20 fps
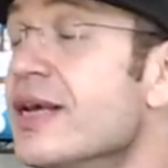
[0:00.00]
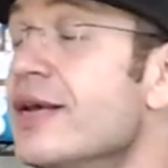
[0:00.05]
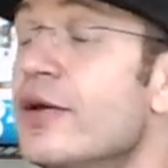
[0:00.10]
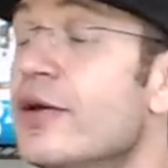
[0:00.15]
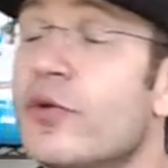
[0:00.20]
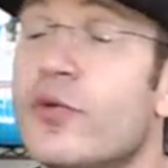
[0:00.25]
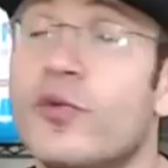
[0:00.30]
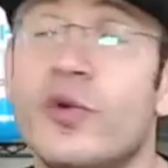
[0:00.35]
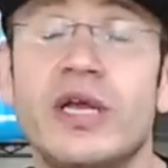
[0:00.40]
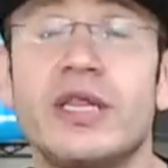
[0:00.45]

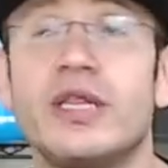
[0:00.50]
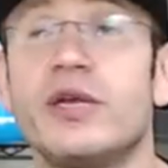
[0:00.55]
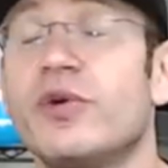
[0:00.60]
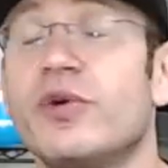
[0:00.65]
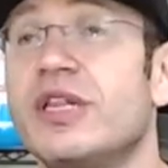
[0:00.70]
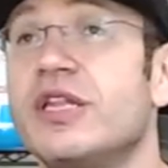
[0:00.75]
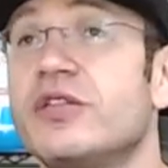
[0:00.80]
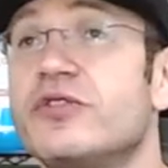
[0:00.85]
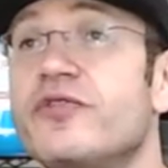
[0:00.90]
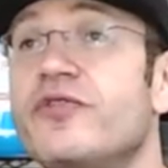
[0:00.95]

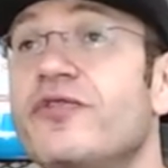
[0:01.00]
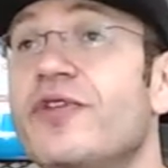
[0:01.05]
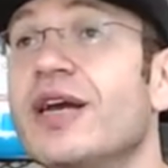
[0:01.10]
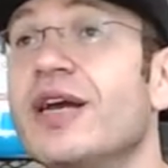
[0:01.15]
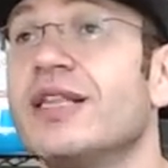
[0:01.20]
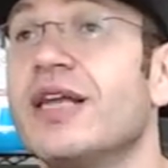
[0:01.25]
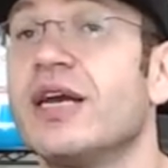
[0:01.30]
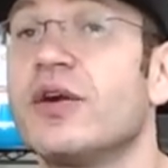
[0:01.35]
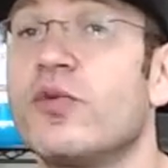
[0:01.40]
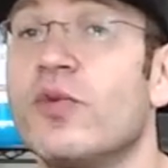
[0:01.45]
really to
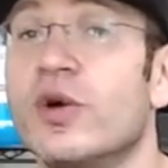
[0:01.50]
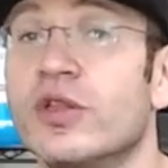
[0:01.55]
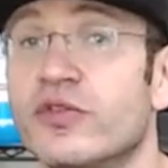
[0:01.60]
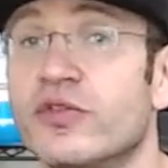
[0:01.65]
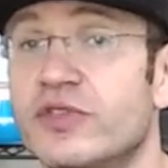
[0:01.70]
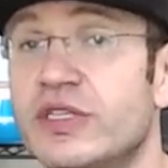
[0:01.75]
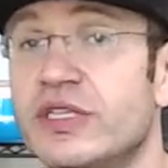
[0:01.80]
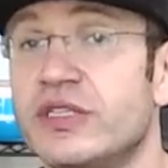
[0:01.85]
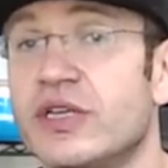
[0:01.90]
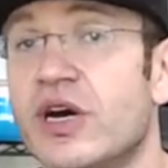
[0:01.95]
find like one
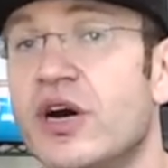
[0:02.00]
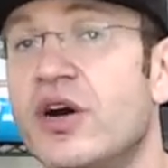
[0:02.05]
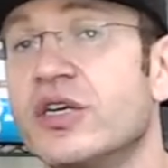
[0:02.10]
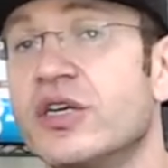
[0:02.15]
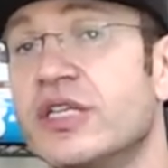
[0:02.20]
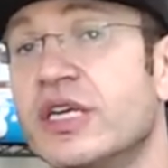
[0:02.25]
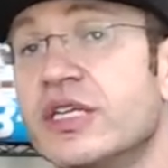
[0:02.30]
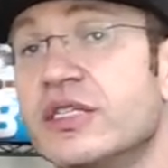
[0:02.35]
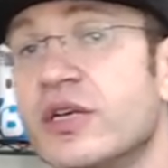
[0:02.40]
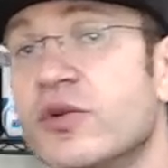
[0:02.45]
of these
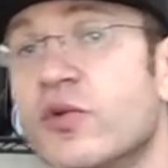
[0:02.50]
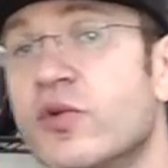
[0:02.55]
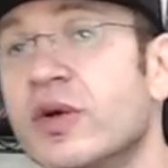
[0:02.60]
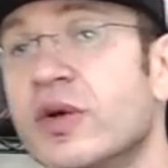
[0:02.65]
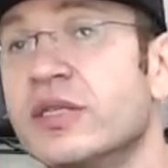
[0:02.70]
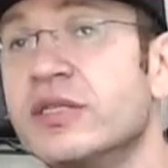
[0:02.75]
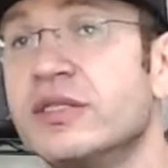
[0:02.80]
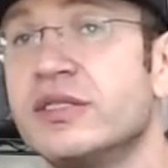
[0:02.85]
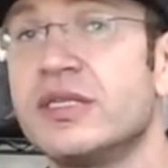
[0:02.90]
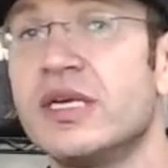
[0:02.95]
hard-hitting
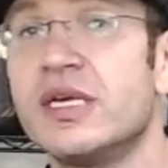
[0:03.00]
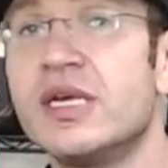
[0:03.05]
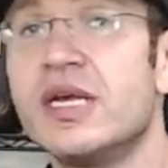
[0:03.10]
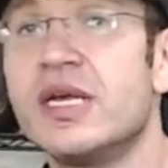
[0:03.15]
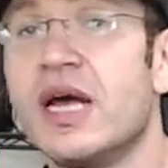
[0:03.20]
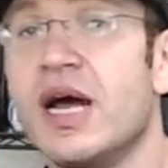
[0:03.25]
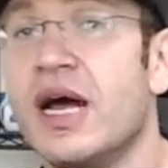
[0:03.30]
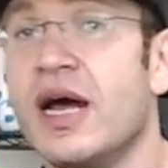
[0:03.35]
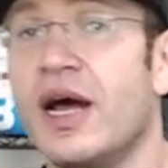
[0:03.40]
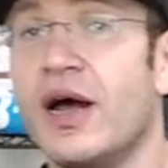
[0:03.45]
ones
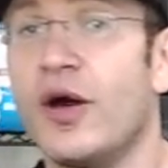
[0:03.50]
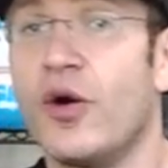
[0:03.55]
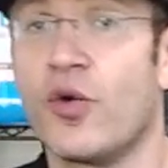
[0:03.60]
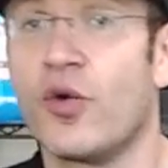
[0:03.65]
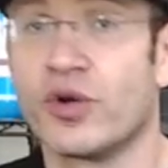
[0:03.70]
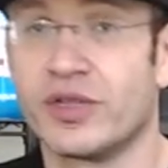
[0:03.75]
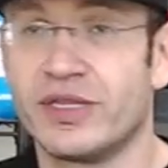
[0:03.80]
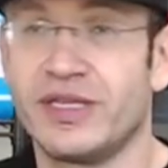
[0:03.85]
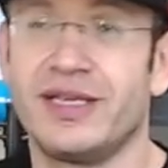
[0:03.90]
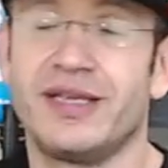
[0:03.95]

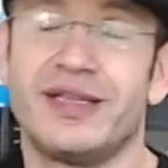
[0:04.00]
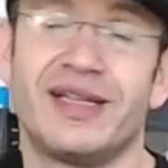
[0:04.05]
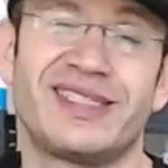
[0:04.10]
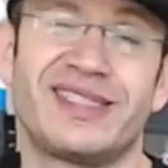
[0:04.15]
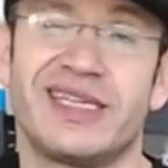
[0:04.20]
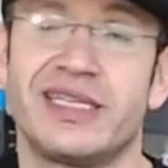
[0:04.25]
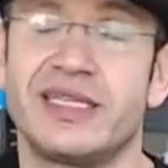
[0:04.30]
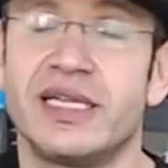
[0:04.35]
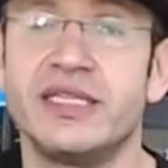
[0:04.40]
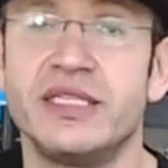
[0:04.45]
or let's
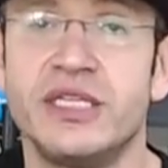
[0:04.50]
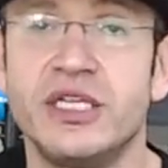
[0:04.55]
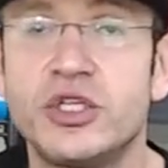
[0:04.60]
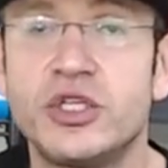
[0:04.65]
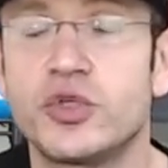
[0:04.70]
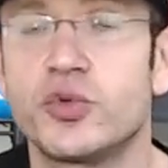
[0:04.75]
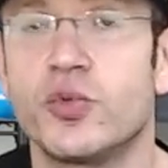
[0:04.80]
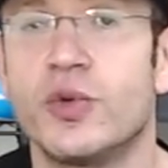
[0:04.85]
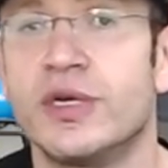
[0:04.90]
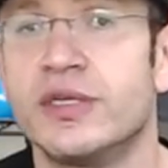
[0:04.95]
say the
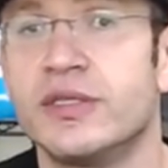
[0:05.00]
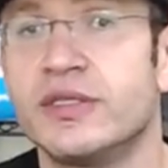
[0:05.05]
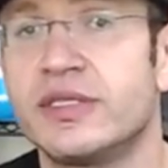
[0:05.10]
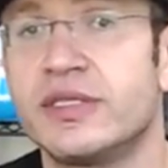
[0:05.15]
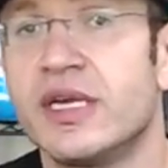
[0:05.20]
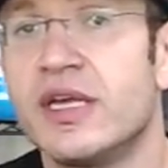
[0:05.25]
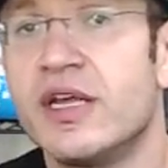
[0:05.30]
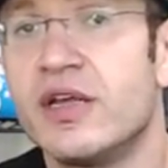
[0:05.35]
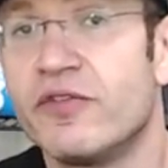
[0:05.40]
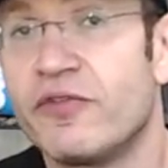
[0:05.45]
niche ones
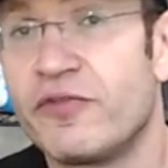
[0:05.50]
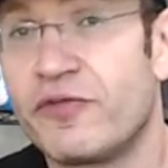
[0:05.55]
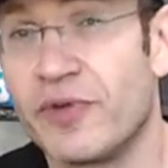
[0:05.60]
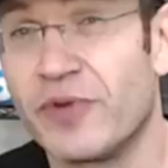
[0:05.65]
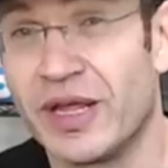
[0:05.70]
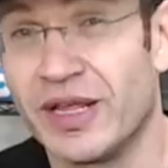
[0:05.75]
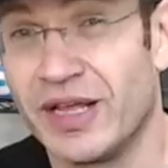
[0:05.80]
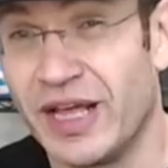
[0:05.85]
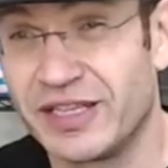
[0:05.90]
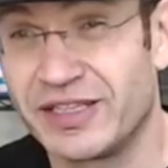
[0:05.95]

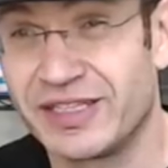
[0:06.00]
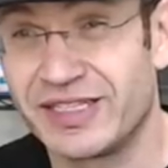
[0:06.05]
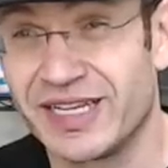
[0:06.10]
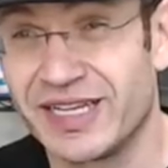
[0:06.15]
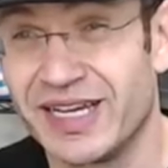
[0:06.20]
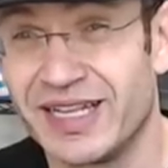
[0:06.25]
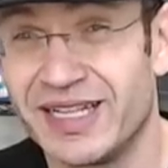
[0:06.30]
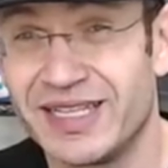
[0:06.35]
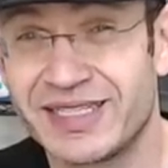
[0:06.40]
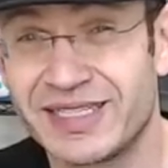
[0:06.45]
at
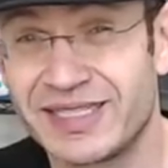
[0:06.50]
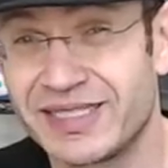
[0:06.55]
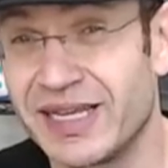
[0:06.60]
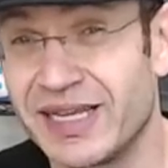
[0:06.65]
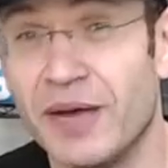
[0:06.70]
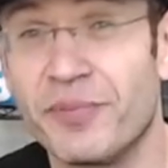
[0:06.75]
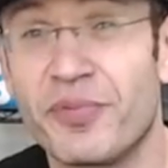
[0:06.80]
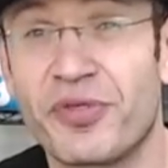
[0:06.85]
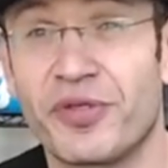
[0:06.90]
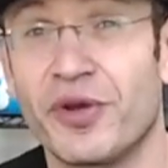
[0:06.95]

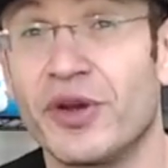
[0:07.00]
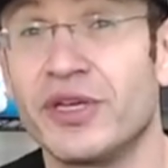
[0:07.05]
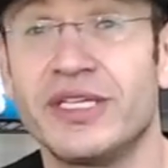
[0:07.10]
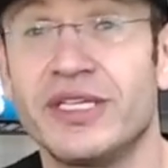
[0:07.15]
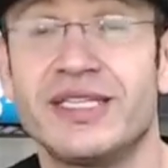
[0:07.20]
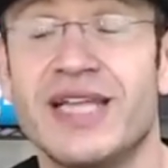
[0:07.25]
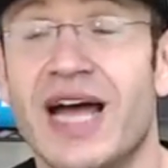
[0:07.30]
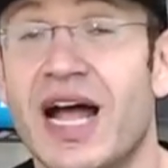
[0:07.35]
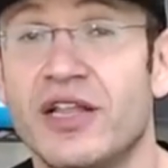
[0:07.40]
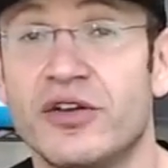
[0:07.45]
sub
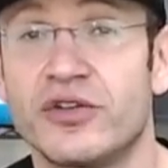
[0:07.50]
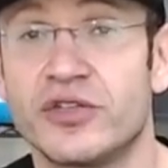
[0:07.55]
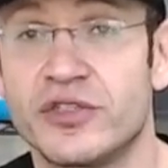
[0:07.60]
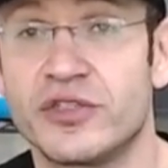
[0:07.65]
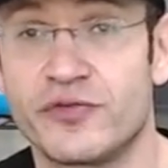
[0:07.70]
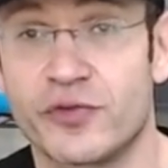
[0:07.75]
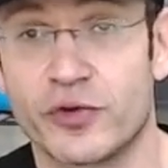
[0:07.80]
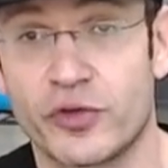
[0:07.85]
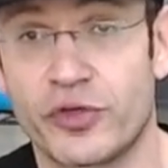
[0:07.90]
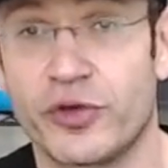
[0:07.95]

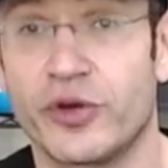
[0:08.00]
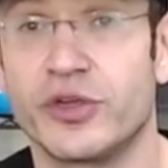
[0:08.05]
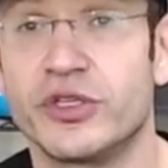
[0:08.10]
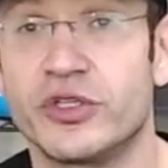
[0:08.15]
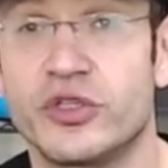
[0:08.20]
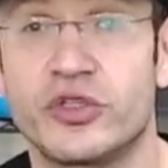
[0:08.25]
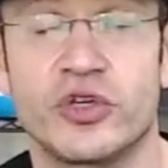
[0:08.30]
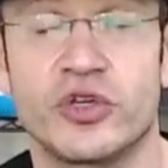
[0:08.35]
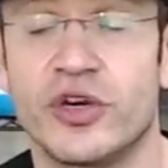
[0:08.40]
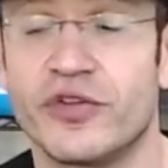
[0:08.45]
$30 for 30
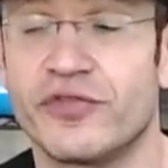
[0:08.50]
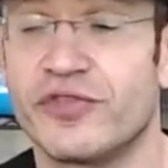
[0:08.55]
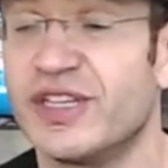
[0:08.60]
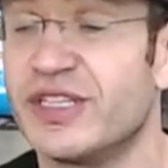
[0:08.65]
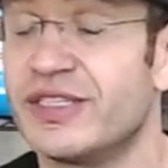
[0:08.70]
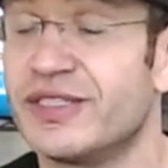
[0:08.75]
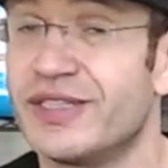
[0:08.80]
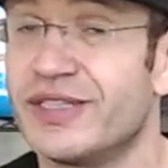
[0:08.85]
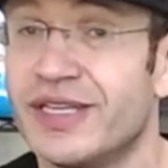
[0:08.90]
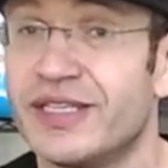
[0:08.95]
serve
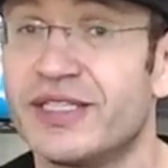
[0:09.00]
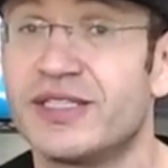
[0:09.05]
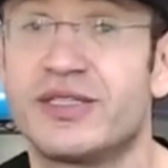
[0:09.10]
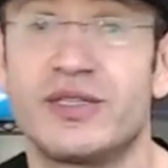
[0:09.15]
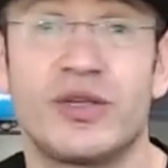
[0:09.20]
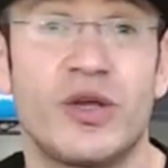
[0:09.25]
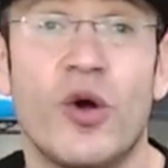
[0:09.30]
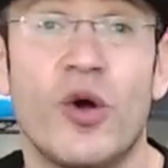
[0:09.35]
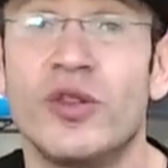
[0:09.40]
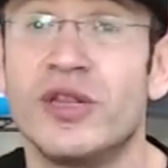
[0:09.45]

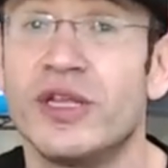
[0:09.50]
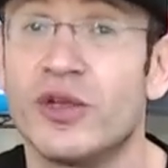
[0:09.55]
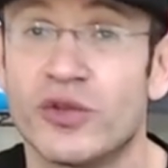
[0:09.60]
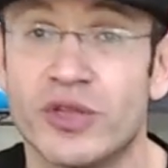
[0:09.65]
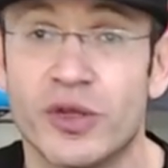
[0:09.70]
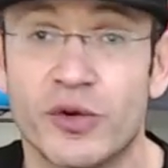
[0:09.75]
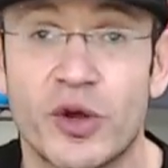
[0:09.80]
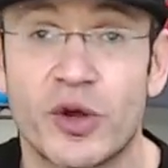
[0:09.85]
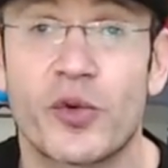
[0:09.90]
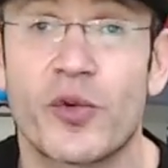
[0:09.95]
is only on
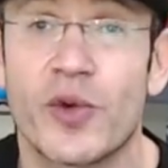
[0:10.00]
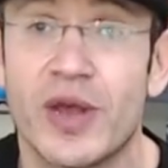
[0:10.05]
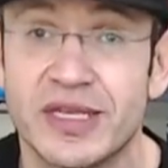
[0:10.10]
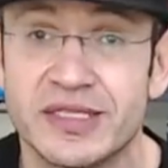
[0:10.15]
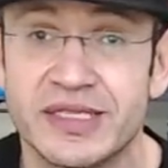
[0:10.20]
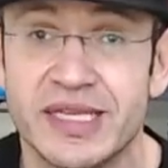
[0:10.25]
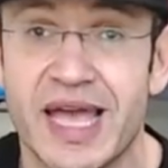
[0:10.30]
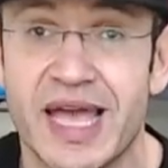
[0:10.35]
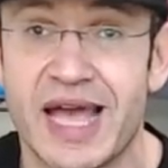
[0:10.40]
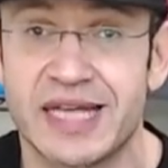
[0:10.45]
a
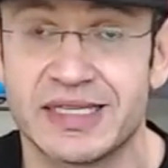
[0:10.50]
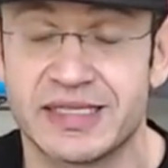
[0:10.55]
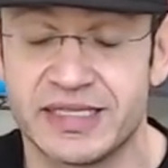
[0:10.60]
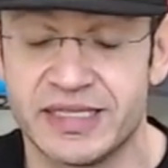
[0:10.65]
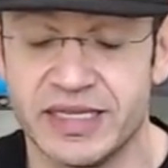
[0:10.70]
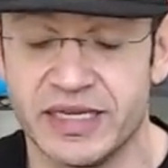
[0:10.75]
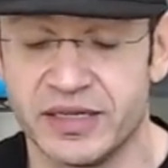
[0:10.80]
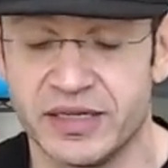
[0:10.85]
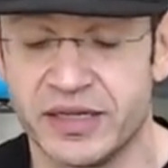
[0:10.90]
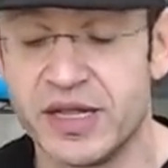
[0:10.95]
crazy ass
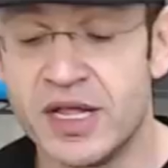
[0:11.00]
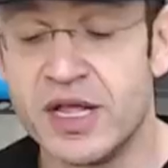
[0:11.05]
deal.